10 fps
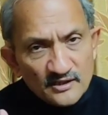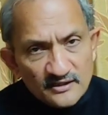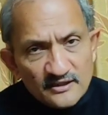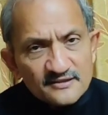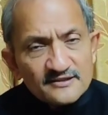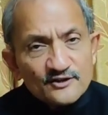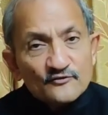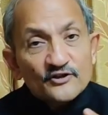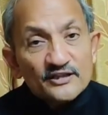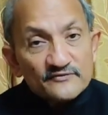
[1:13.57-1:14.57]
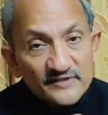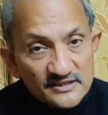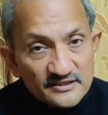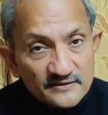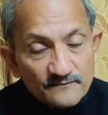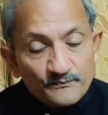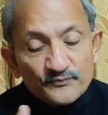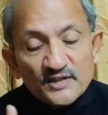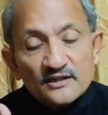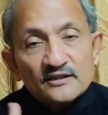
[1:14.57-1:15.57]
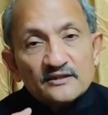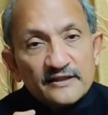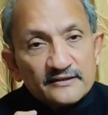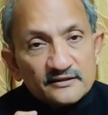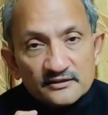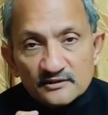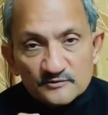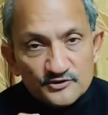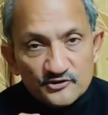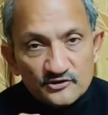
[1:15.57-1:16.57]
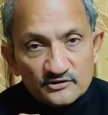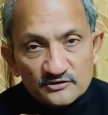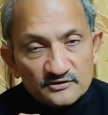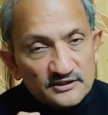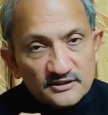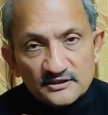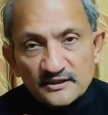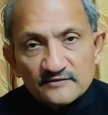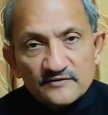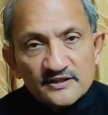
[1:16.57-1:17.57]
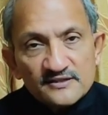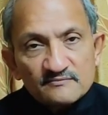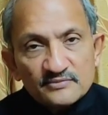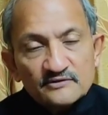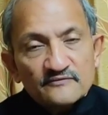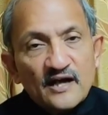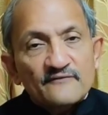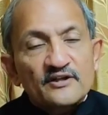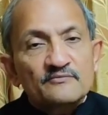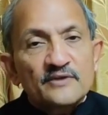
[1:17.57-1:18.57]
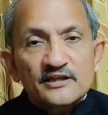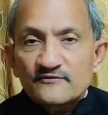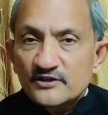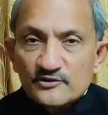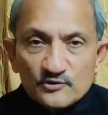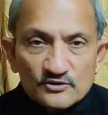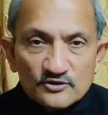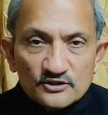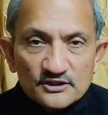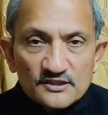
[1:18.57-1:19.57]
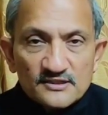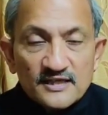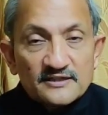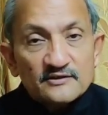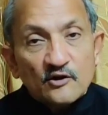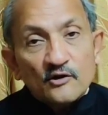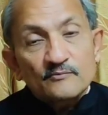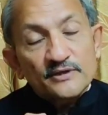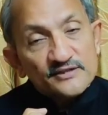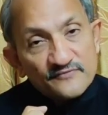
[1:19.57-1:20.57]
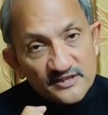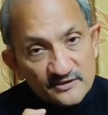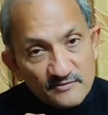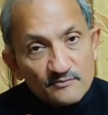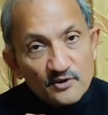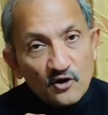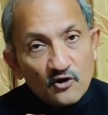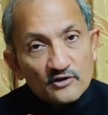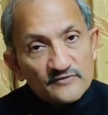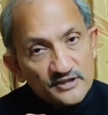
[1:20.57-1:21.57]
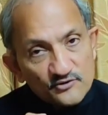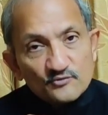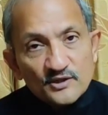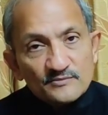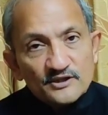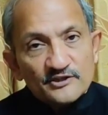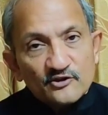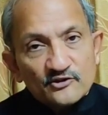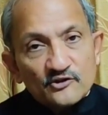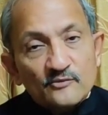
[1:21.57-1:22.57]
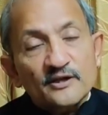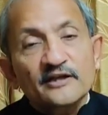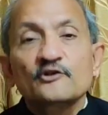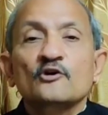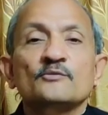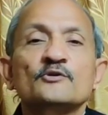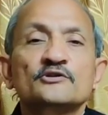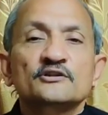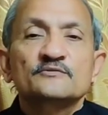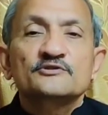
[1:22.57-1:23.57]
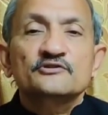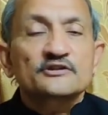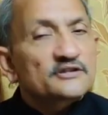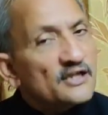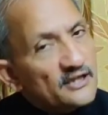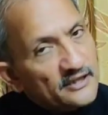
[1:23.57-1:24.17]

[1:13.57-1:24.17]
That takes care of your investing. Take a term insurance. This is again very simple. I've done many videos on this and please visit my blog, which is subramani.com, and I talk about term insurance.